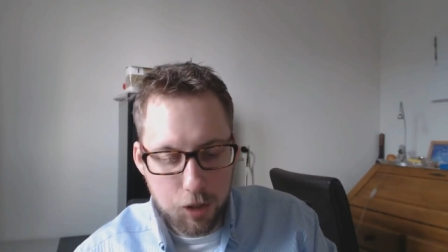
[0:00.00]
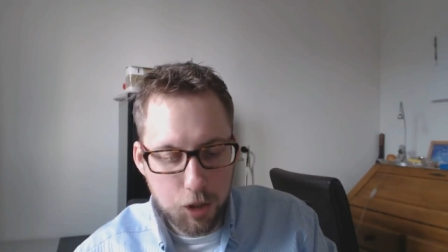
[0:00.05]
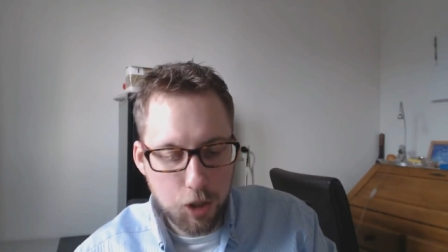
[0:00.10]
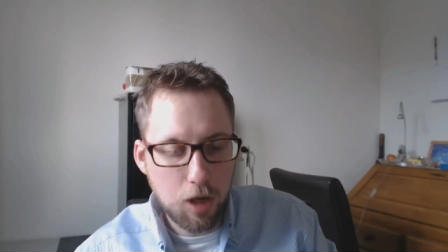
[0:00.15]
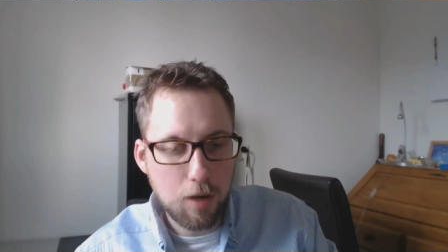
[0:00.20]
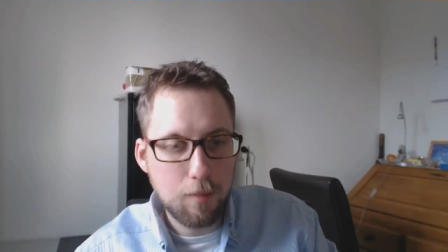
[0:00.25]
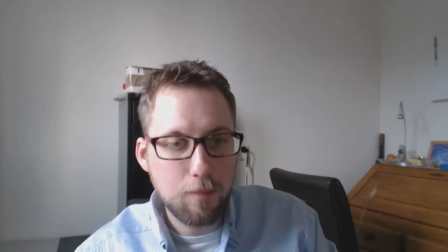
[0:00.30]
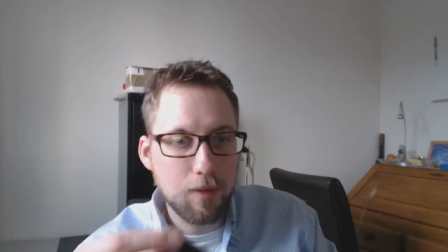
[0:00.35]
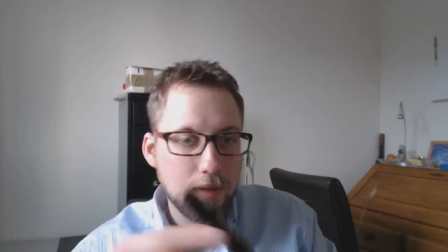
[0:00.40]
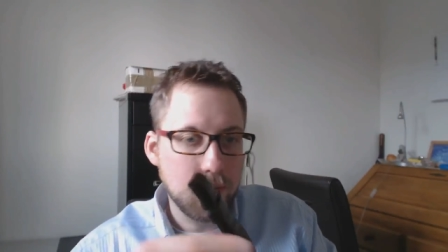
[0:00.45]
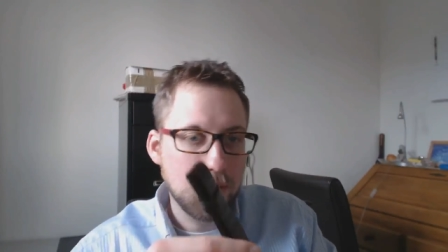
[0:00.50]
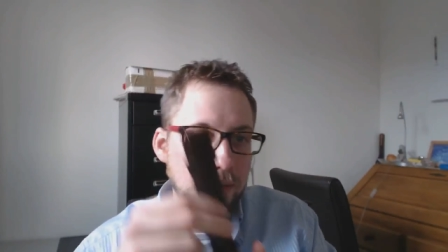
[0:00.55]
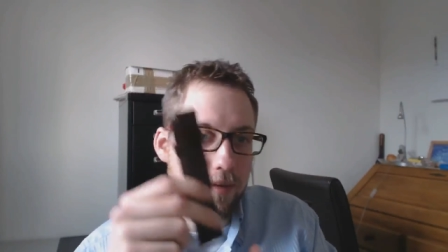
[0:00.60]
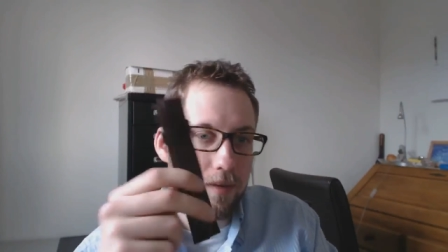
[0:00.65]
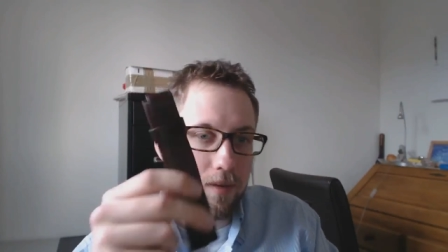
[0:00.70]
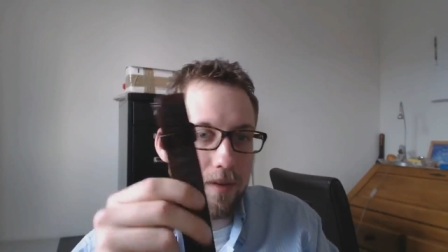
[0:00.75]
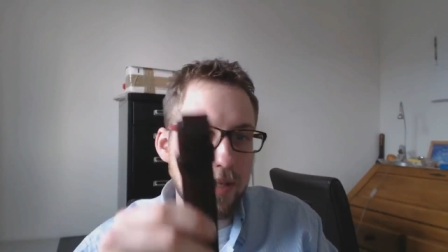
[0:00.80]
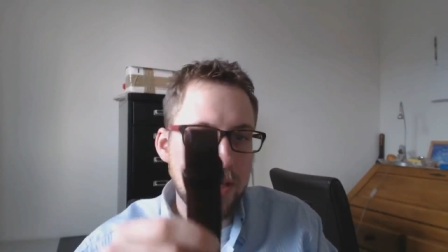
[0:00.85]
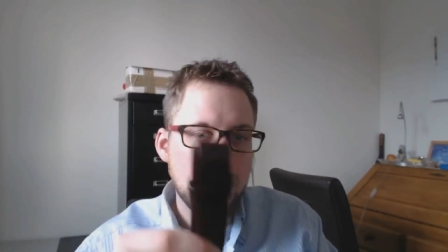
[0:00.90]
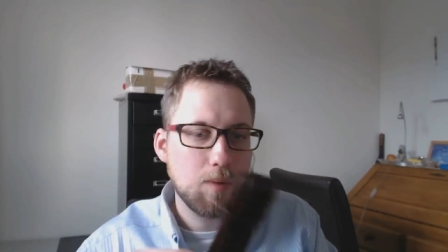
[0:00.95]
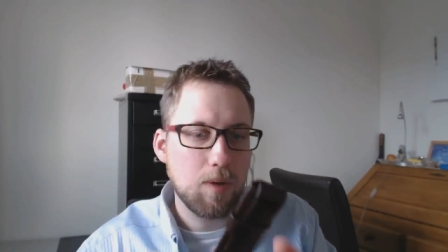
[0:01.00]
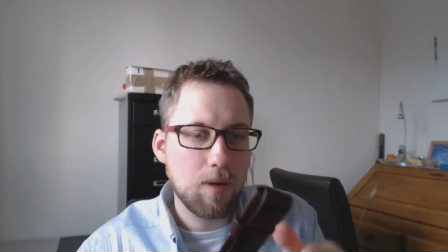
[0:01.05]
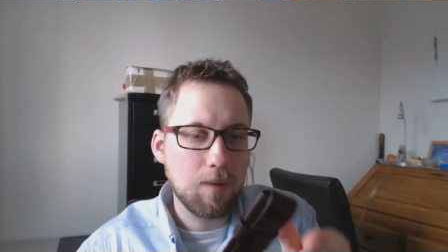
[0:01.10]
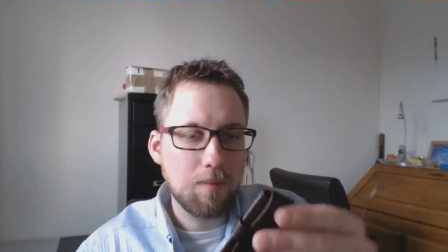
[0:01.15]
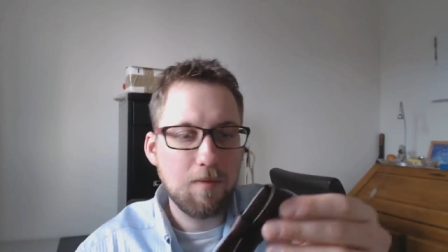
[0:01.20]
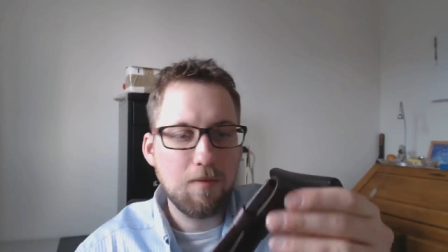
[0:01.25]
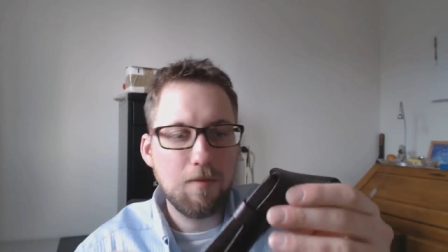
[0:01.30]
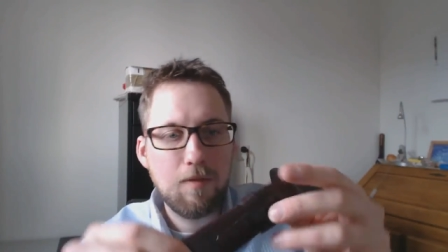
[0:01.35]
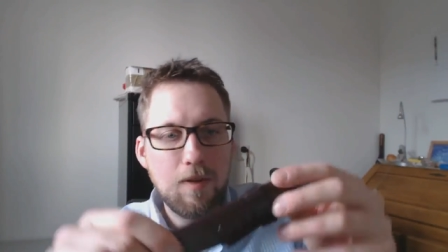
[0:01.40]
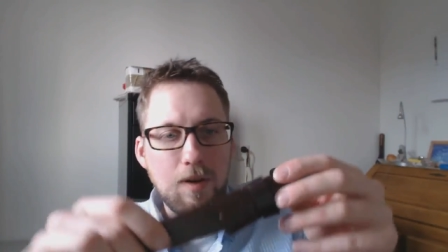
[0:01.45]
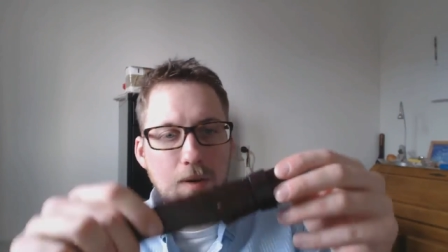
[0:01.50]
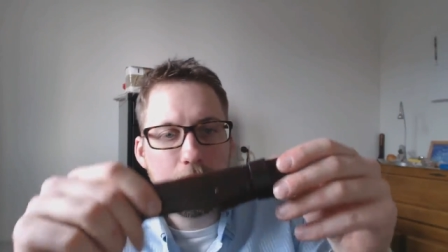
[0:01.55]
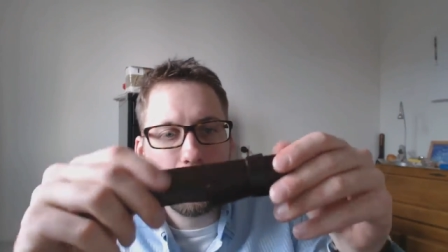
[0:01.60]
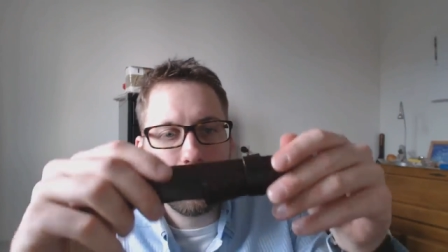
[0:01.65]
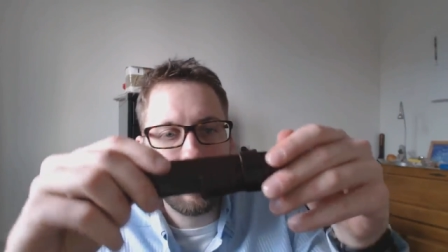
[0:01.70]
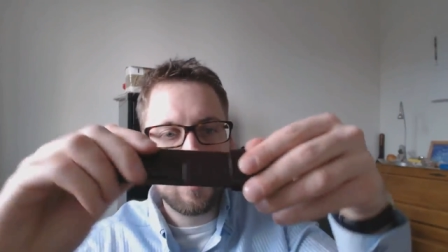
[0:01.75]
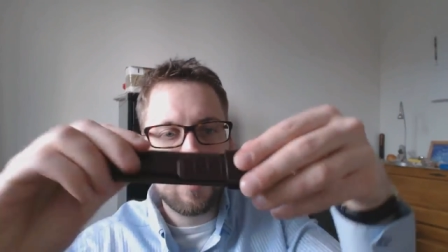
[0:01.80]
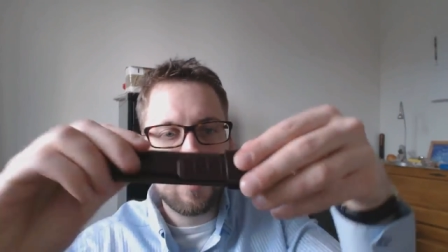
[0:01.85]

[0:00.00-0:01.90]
job on, on this one. Very